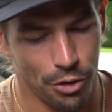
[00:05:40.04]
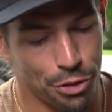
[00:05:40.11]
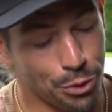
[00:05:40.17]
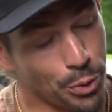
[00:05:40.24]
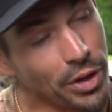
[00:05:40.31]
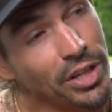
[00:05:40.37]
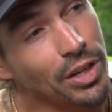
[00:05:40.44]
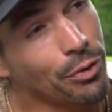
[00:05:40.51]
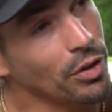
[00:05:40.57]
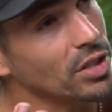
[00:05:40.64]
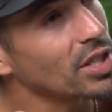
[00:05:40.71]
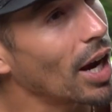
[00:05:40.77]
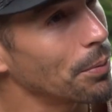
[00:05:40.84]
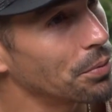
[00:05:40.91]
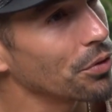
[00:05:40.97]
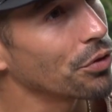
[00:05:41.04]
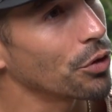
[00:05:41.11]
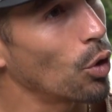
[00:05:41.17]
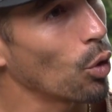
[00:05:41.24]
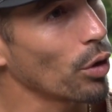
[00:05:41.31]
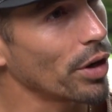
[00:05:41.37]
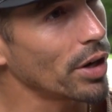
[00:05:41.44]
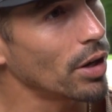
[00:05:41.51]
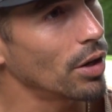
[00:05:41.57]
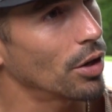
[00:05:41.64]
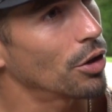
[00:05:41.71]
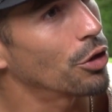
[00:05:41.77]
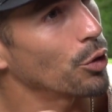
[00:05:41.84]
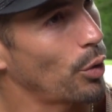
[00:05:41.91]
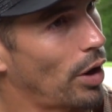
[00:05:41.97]
3 different types of scoring
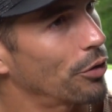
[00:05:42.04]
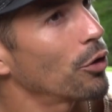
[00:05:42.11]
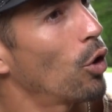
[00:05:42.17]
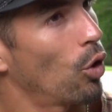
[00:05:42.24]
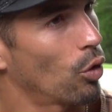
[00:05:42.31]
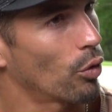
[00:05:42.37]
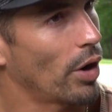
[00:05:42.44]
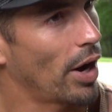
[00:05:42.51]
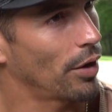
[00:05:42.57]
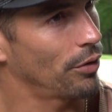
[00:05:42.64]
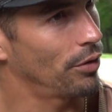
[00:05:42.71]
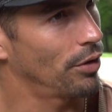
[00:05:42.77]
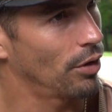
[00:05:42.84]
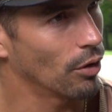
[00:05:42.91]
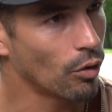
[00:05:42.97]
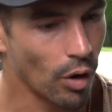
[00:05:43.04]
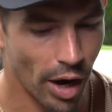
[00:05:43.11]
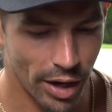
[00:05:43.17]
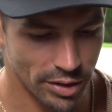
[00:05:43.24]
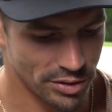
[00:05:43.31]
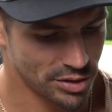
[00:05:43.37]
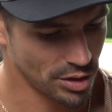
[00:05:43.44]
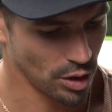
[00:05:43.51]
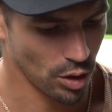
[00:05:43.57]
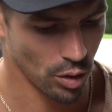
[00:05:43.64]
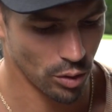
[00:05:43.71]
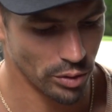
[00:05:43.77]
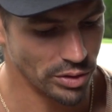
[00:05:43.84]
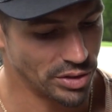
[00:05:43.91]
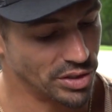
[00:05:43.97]
throughout the whole round, right?
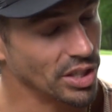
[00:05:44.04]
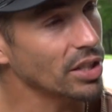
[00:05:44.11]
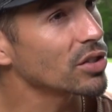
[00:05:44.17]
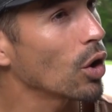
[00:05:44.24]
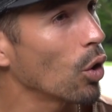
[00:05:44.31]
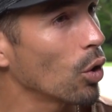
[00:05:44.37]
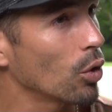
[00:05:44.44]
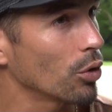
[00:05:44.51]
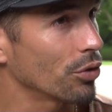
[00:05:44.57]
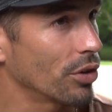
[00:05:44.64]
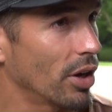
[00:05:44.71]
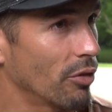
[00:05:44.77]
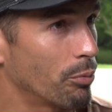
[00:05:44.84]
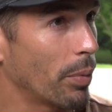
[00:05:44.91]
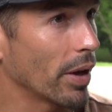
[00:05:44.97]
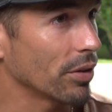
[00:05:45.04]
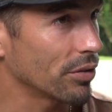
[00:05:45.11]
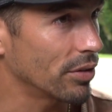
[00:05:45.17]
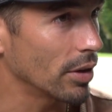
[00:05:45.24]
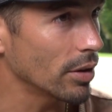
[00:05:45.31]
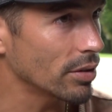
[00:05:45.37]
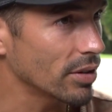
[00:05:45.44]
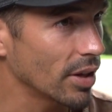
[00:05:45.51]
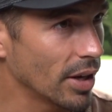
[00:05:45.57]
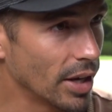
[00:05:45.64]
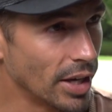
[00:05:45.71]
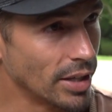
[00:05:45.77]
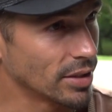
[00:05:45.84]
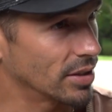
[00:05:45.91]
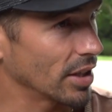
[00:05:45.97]
So 6 holes of best disc,
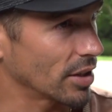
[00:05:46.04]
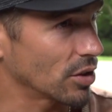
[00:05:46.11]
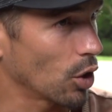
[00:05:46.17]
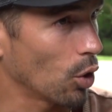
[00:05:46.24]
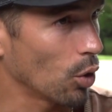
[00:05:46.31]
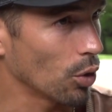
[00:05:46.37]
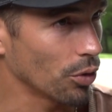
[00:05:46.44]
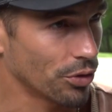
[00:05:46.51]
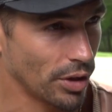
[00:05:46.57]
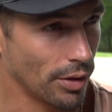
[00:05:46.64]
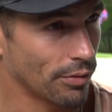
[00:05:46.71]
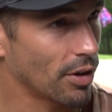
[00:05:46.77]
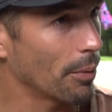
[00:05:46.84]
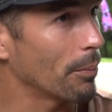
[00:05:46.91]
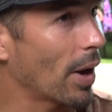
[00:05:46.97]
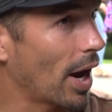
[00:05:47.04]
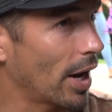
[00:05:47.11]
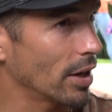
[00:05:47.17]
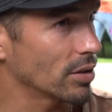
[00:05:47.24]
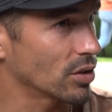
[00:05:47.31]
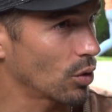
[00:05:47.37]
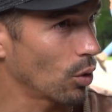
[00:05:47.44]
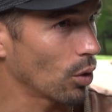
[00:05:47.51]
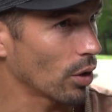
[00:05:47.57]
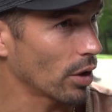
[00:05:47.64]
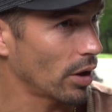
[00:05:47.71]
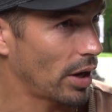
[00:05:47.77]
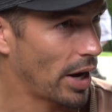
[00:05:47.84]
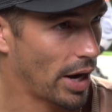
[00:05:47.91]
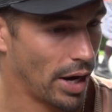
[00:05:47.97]
6 holes of combined
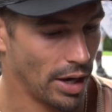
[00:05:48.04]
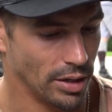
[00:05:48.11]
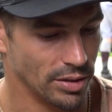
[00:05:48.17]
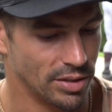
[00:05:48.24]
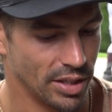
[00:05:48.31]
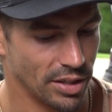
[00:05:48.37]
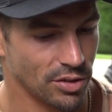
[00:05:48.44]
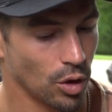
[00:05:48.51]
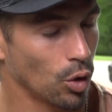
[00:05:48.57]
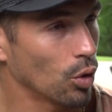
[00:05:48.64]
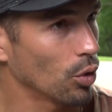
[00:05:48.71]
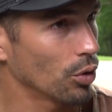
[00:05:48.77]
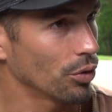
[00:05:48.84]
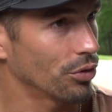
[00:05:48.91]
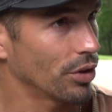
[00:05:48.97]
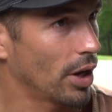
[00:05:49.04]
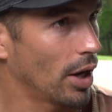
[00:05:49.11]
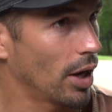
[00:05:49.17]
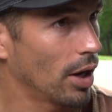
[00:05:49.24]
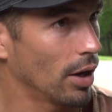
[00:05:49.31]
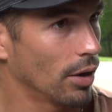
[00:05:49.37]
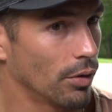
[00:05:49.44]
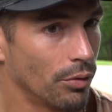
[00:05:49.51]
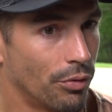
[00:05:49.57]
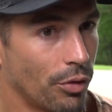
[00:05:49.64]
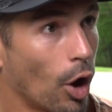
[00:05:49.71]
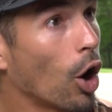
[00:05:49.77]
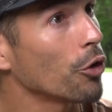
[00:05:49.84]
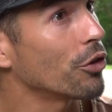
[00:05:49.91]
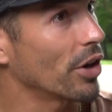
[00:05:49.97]
score, and 6 holes of
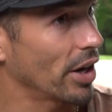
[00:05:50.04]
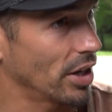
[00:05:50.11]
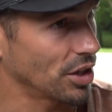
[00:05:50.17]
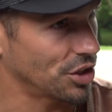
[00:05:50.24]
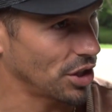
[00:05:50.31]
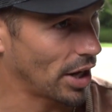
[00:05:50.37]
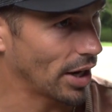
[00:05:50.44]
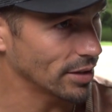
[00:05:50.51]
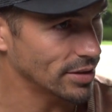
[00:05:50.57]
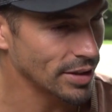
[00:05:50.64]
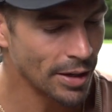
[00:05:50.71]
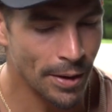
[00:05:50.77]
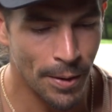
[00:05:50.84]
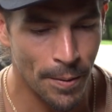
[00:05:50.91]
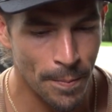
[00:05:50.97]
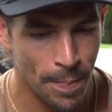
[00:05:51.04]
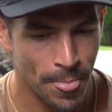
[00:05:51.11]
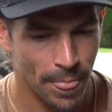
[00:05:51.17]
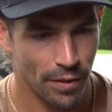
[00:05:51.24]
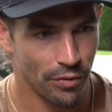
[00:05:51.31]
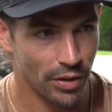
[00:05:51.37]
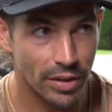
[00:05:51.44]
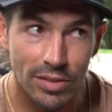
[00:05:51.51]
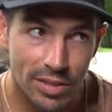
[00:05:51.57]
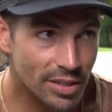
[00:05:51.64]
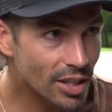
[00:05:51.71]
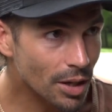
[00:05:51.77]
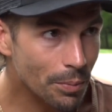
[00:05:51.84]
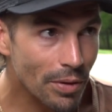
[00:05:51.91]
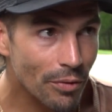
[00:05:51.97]
alternating shots. This is
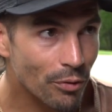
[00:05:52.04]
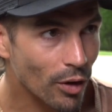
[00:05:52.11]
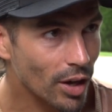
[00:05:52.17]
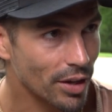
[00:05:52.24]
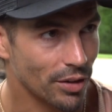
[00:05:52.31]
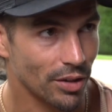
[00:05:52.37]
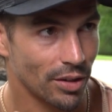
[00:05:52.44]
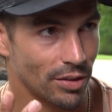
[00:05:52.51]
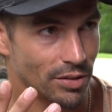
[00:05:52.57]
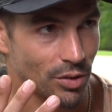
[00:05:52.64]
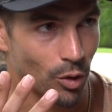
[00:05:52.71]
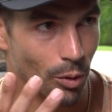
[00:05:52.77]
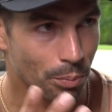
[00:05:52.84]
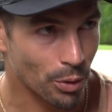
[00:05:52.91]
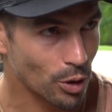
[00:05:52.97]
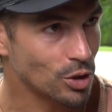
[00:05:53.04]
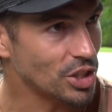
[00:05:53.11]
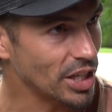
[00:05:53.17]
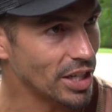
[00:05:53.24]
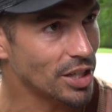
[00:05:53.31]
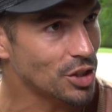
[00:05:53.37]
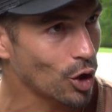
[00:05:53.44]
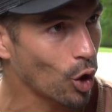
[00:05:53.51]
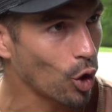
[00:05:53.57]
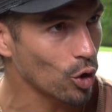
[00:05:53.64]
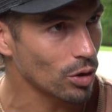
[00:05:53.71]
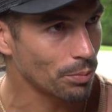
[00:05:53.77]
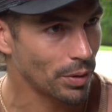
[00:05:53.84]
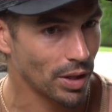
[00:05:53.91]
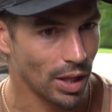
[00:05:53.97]
gonna be fun to approach each hole
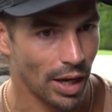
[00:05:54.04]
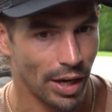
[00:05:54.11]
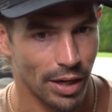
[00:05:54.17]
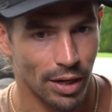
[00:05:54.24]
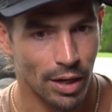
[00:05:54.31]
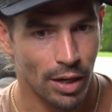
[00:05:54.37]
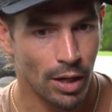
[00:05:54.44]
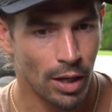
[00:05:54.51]
and be like,